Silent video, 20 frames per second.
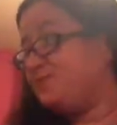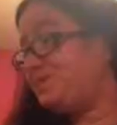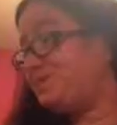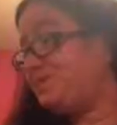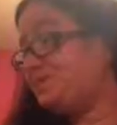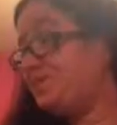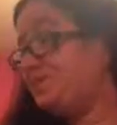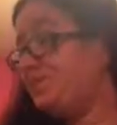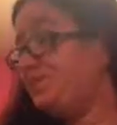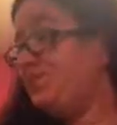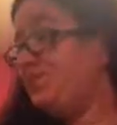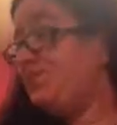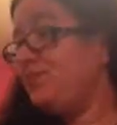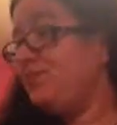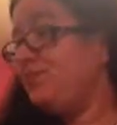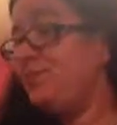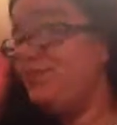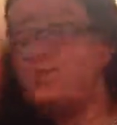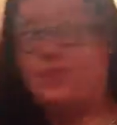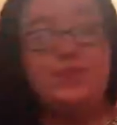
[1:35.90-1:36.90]

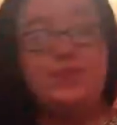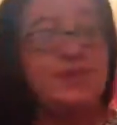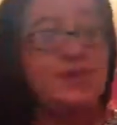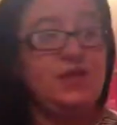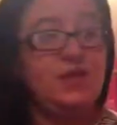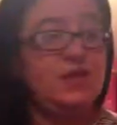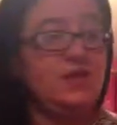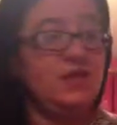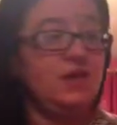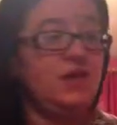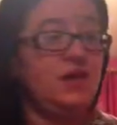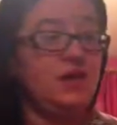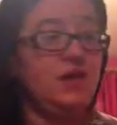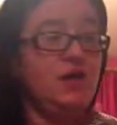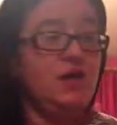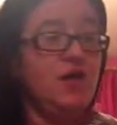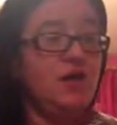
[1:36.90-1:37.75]
[no speech]